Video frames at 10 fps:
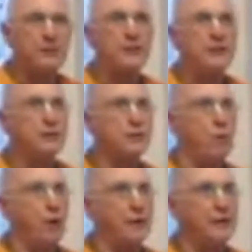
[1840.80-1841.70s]
missing this
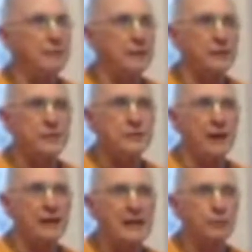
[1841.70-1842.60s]
quality because he's
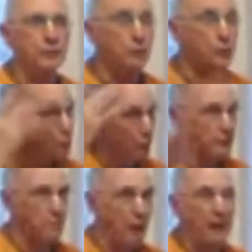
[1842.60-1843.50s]
not able to control
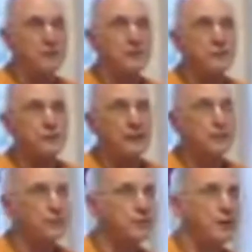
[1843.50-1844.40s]
his mind and his
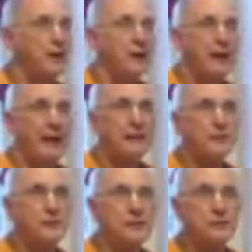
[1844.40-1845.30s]
senses, and he
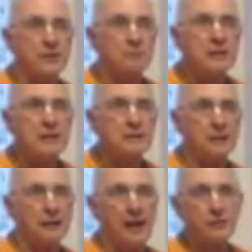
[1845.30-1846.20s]
sees some need to
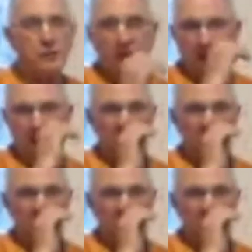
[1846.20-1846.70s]
agitate other